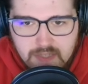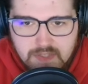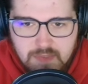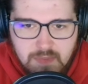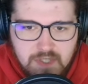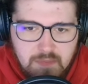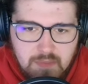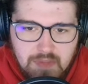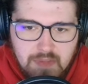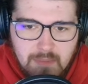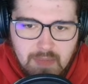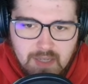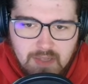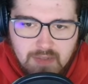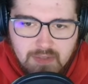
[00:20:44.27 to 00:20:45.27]
So we just put the
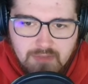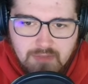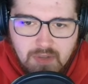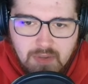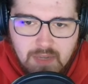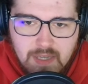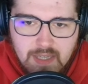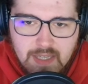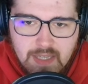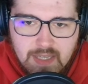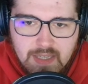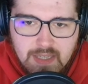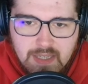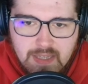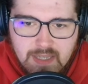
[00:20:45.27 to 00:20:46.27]
model info on it,
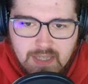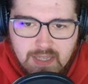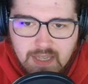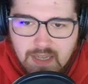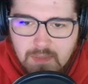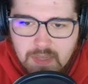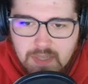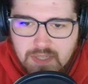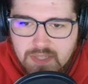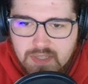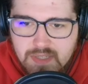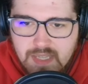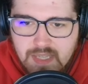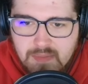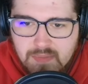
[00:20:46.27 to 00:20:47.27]
and then the
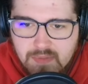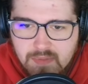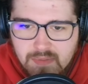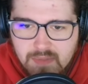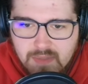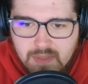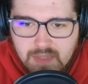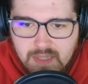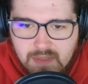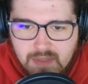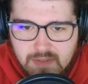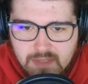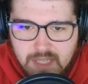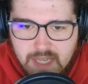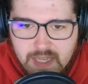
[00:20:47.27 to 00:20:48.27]
animation table and all that
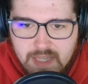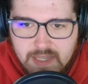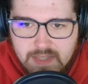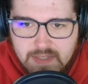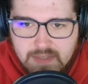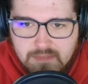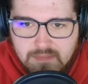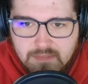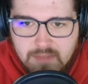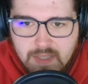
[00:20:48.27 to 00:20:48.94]
other jazz, and